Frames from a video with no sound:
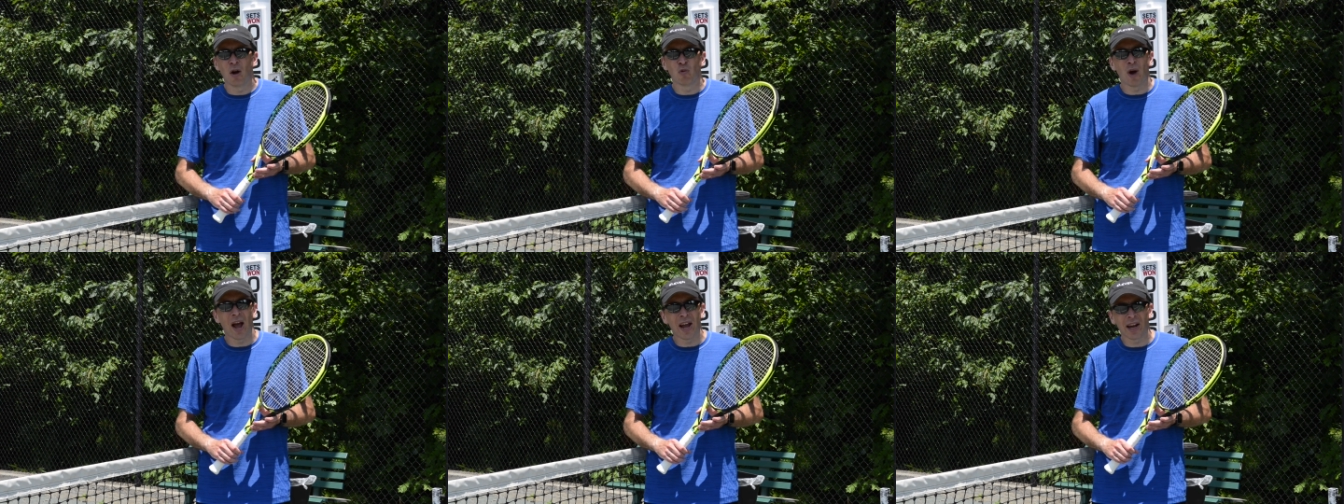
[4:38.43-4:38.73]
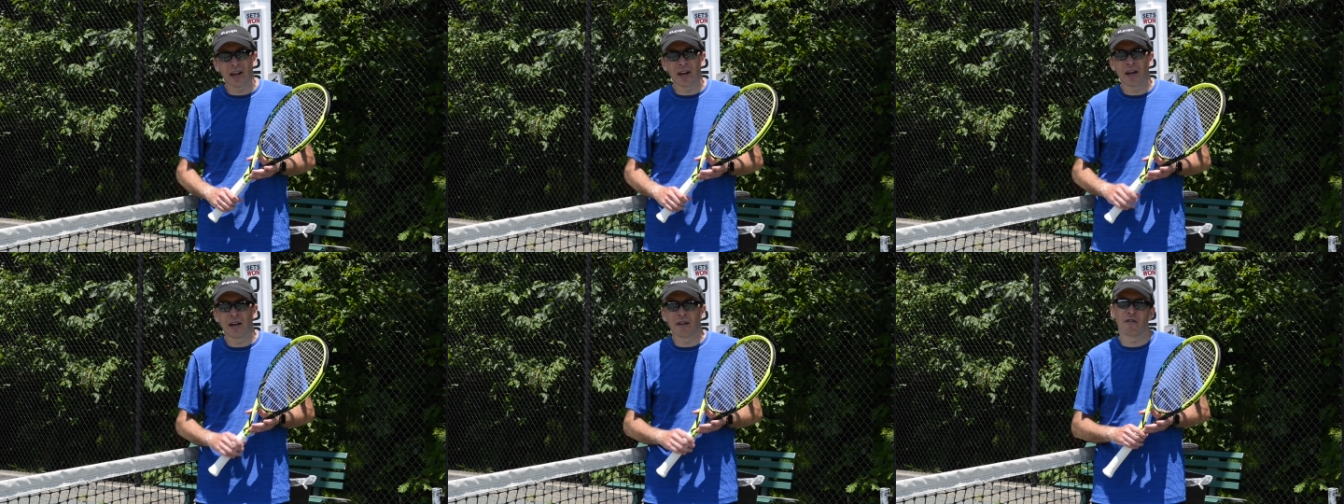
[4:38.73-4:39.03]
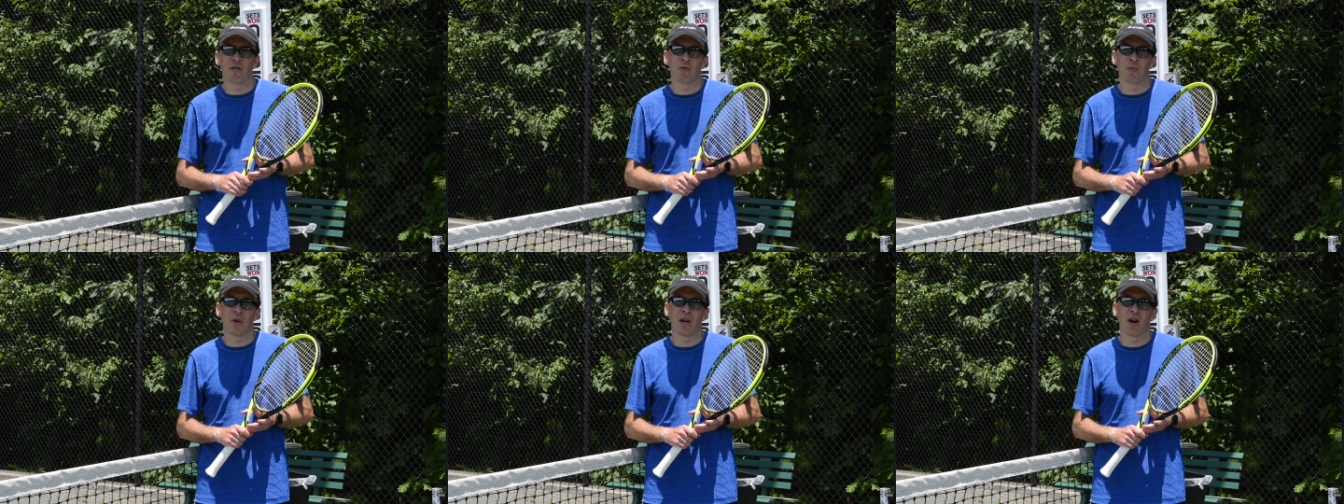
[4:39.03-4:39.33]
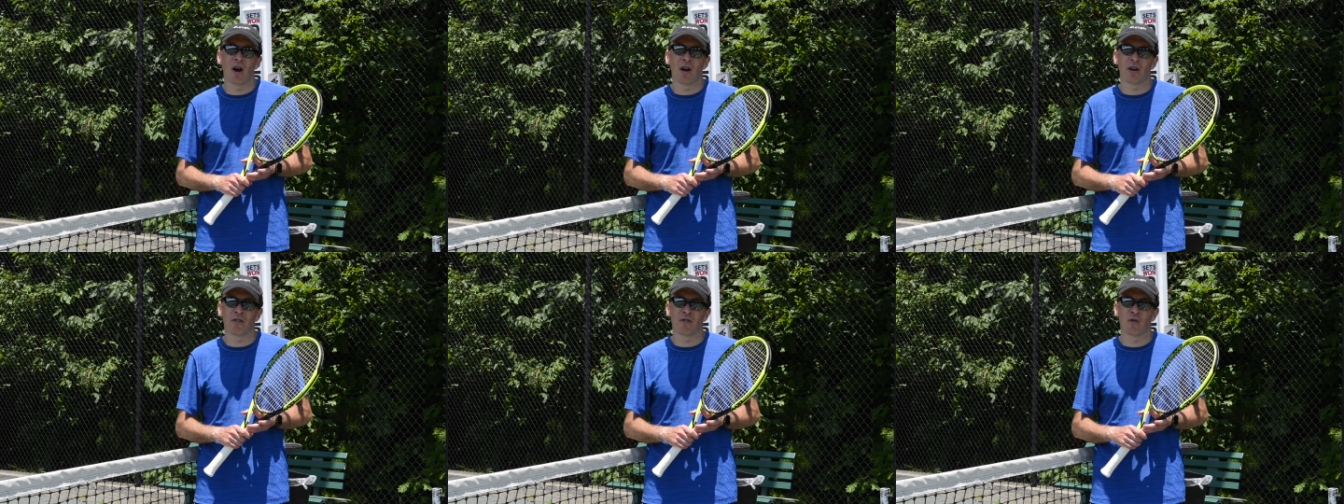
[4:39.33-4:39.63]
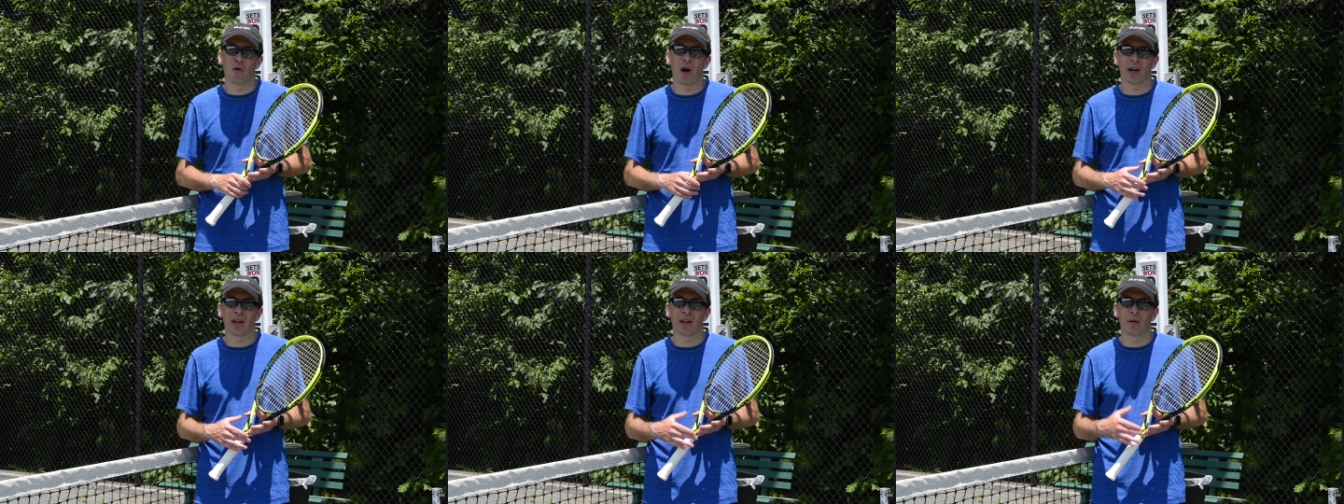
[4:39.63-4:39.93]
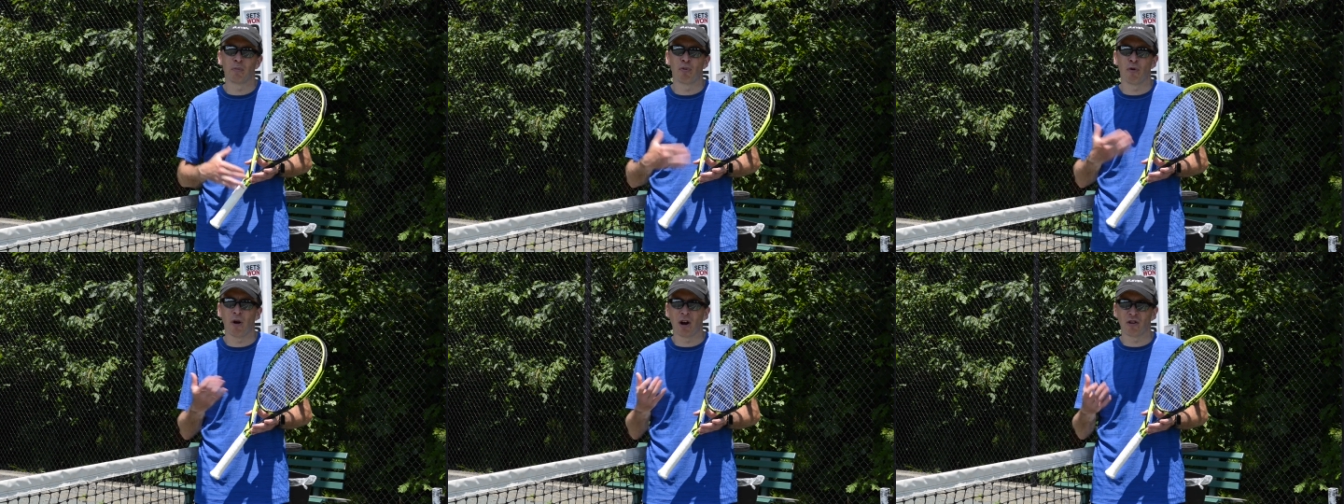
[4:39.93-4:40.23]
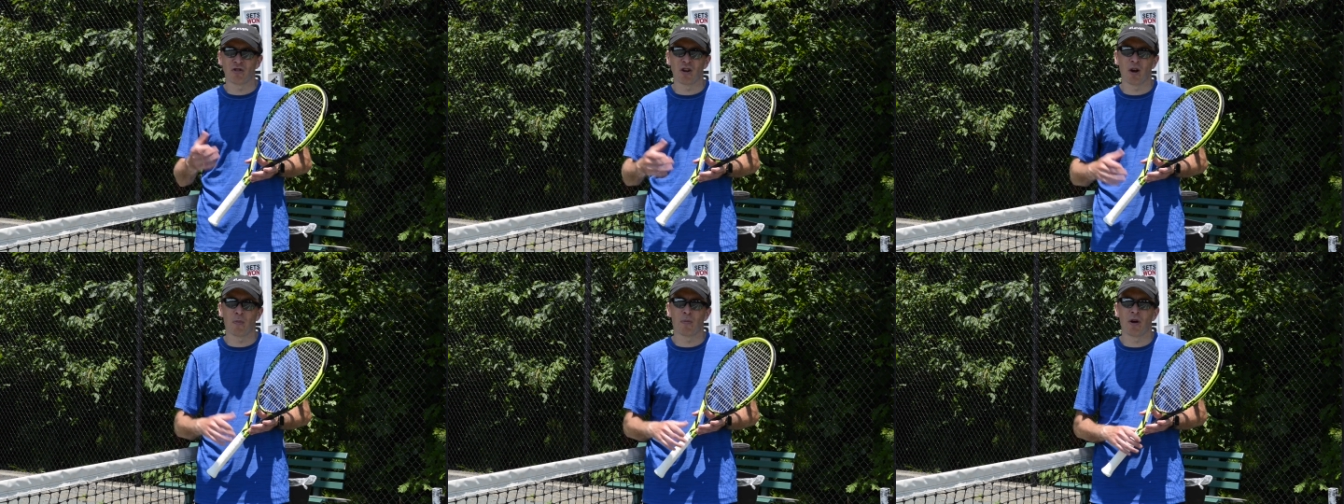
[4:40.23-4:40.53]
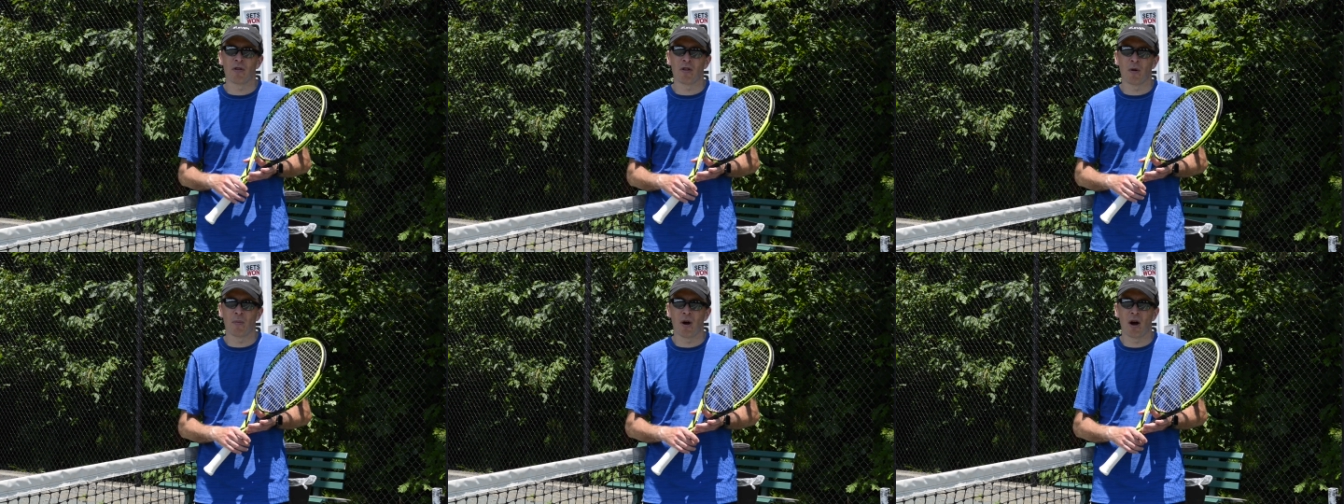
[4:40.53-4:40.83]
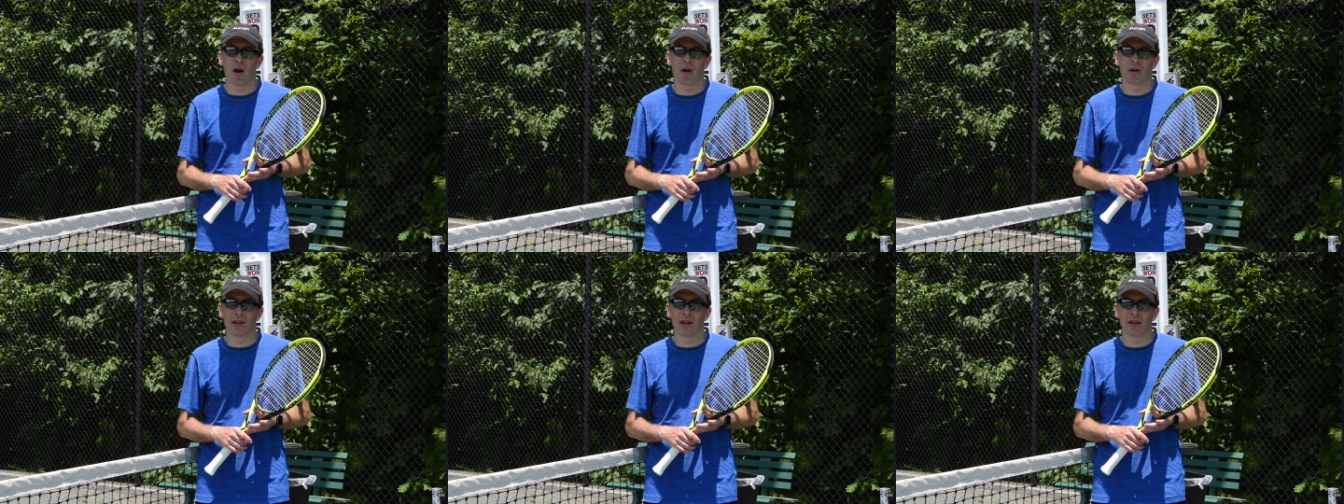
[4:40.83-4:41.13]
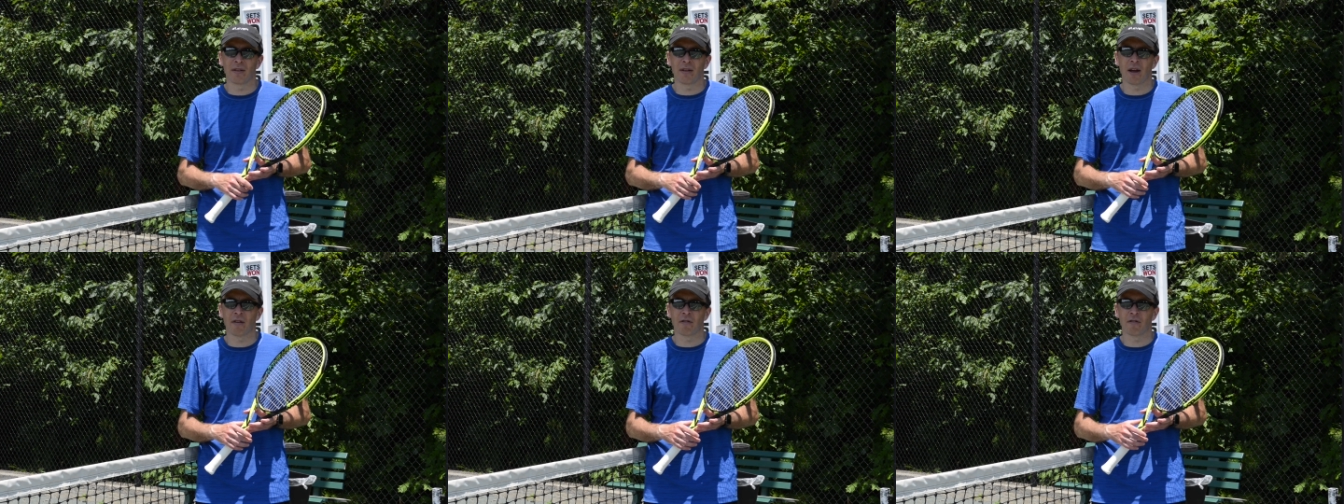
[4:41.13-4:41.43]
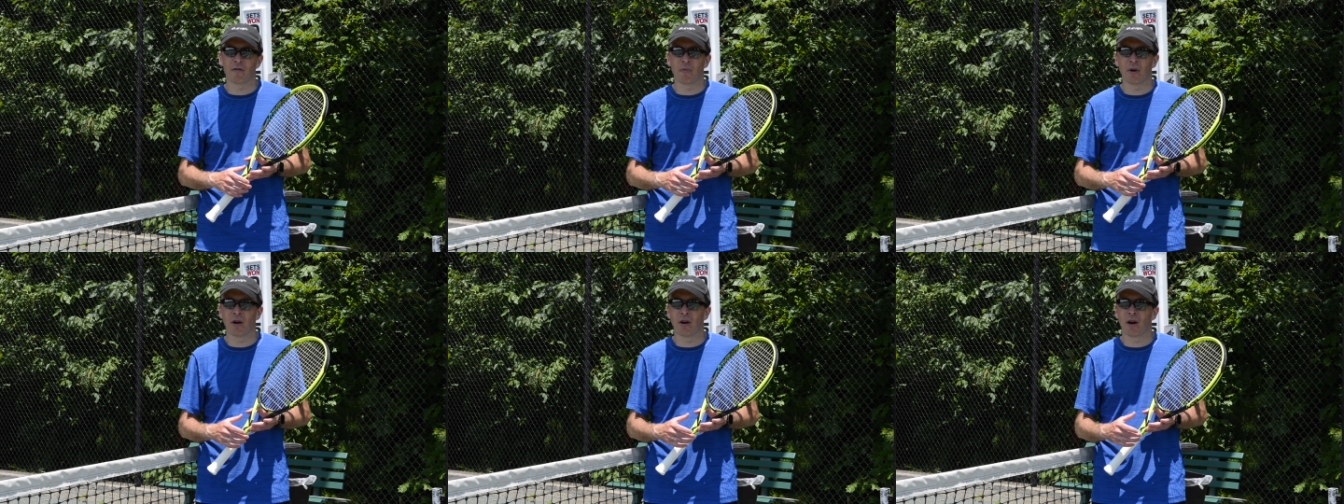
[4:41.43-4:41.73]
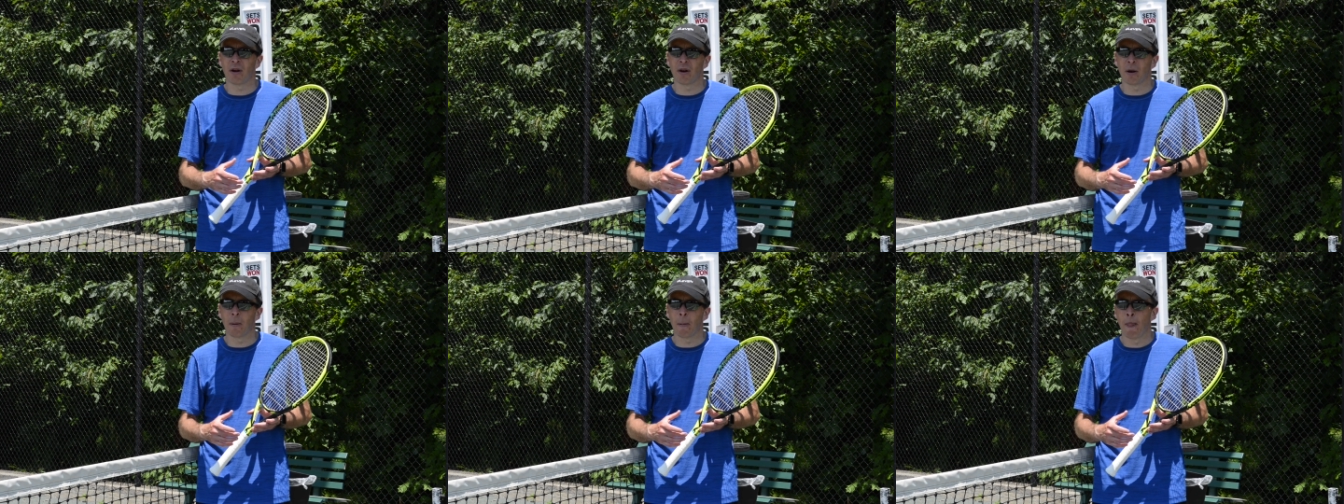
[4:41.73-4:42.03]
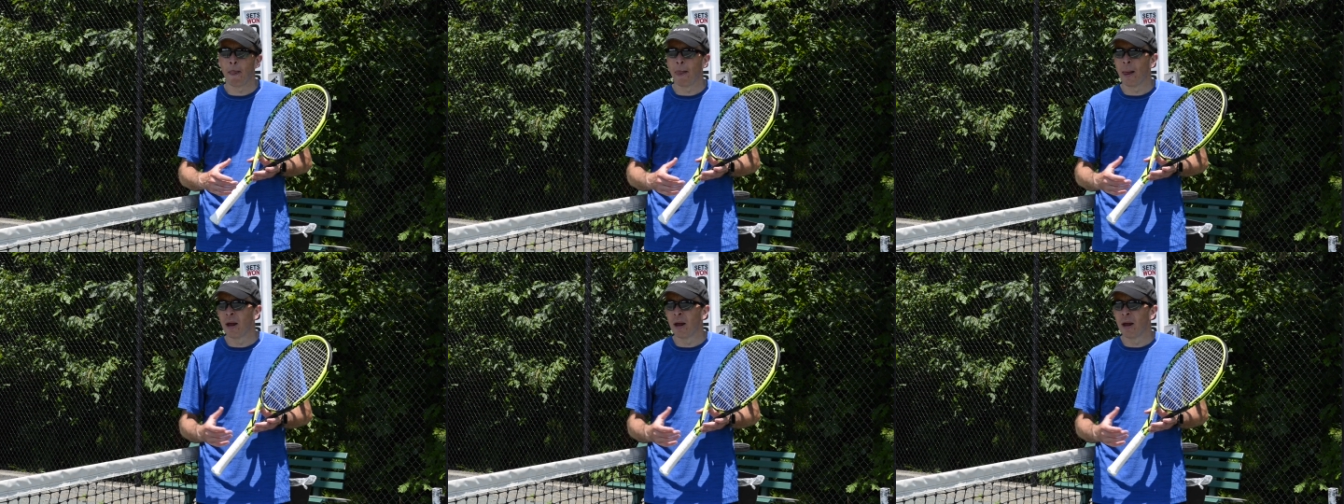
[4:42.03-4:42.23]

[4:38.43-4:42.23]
racket head speed on it so I could brush up on the ball and get that spin on it.